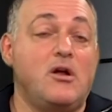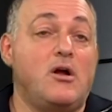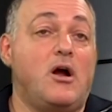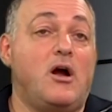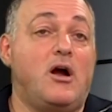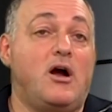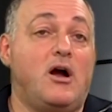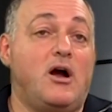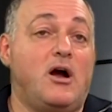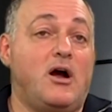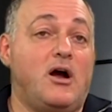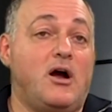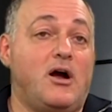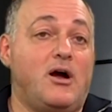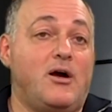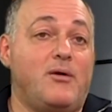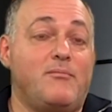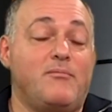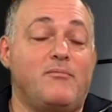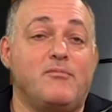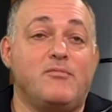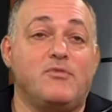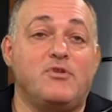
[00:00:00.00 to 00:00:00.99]

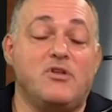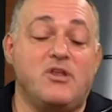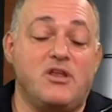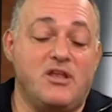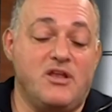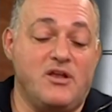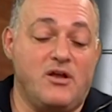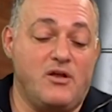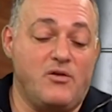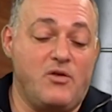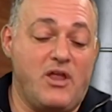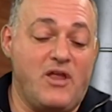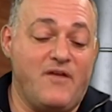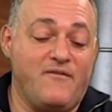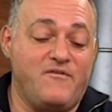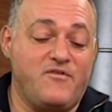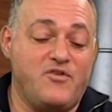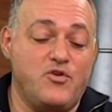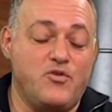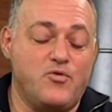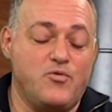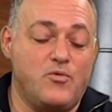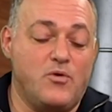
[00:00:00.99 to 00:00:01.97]
If
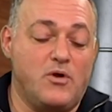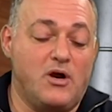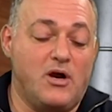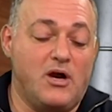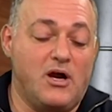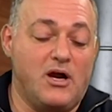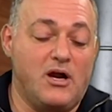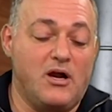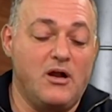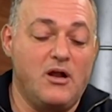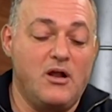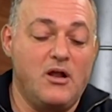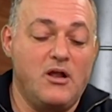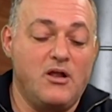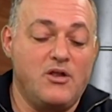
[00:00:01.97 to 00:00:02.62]
you are,